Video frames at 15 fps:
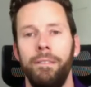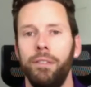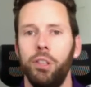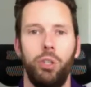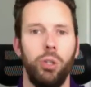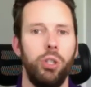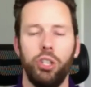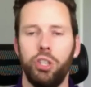
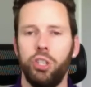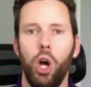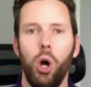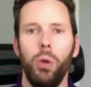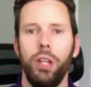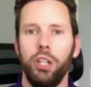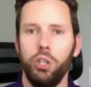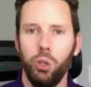So just know
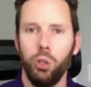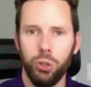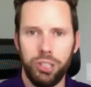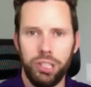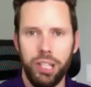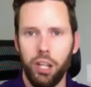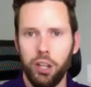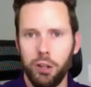that you'll
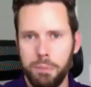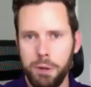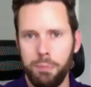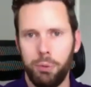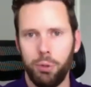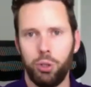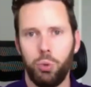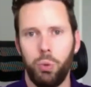see other
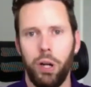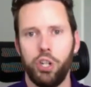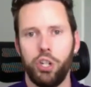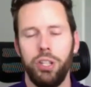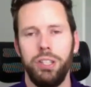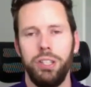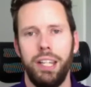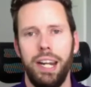people's
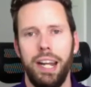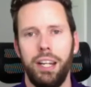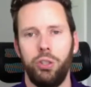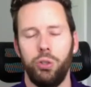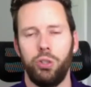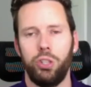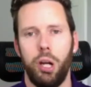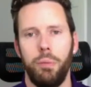questions and
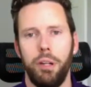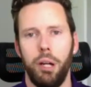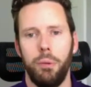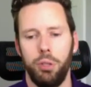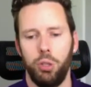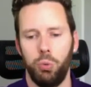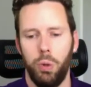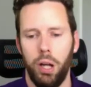answers coming up
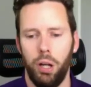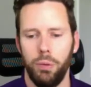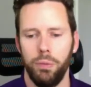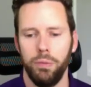as well.